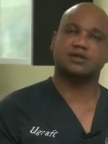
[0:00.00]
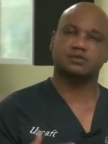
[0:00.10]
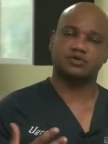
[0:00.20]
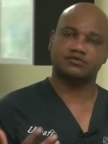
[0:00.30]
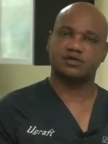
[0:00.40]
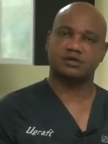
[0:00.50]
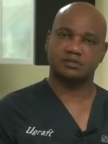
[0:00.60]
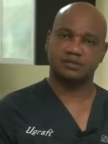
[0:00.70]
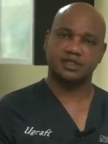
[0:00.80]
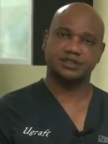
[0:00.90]
cannot be
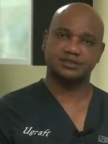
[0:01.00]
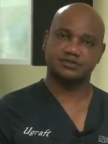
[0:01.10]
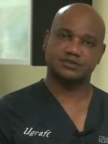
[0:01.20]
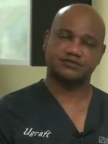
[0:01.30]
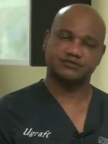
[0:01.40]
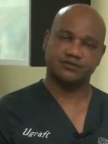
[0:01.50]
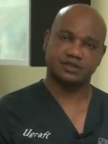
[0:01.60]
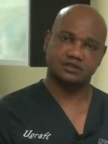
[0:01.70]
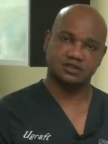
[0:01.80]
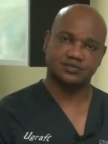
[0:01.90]
overcome by the use of
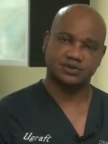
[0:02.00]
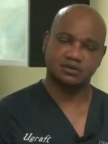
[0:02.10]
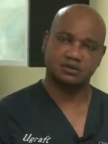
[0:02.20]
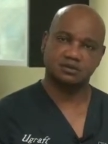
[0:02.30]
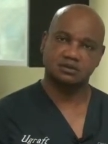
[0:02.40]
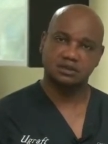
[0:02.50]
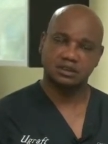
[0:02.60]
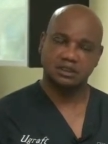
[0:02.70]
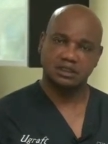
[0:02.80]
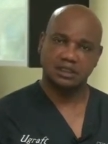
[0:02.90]
uh, topical
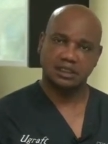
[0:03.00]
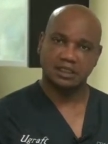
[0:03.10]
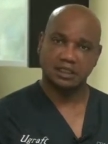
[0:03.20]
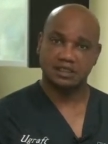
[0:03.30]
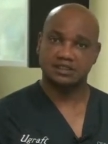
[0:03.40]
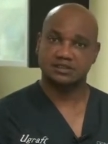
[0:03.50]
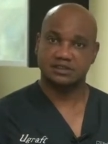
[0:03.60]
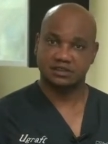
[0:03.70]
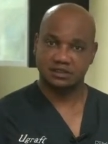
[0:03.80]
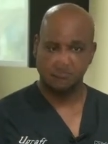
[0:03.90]
uh,
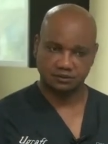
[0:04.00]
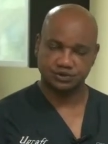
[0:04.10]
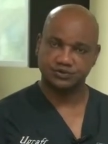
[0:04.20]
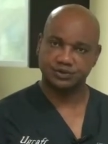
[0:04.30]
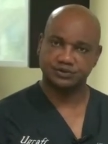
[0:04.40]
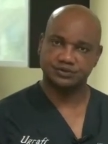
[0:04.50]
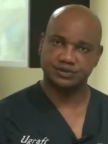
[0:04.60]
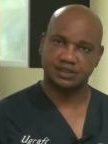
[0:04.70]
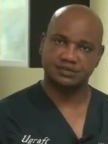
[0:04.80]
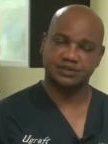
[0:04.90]
anesthetics, which we
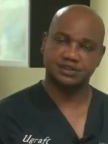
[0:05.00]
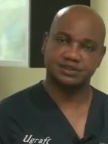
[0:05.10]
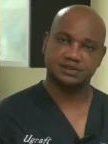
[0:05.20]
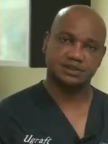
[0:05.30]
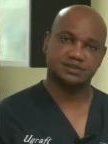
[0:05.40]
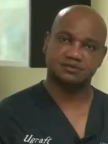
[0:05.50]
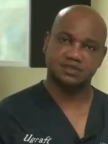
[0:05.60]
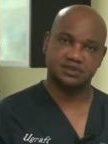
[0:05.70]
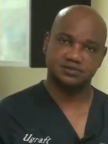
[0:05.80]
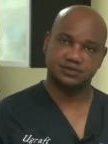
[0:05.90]
use in our patients, and
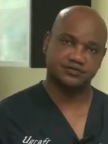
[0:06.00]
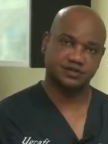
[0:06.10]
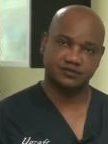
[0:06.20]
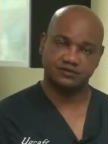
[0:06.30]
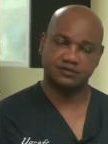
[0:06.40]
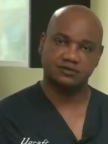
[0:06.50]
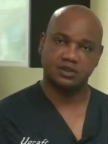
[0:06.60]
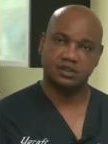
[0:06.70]
sometimes we will give you